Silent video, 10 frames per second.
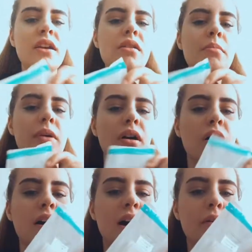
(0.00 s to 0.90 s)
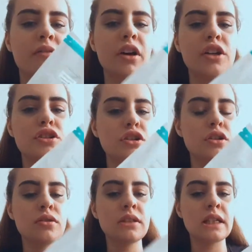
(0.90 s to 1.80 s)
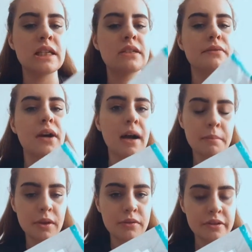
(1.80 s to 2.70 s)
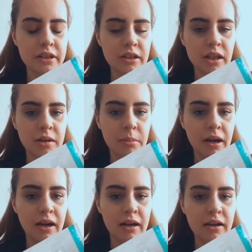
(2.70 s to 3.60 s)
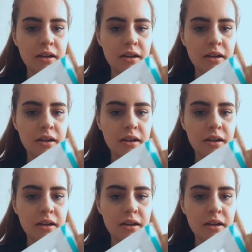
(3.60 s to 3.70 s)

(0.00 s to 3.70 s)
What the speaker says: But however, I do use these if I am using a leg bag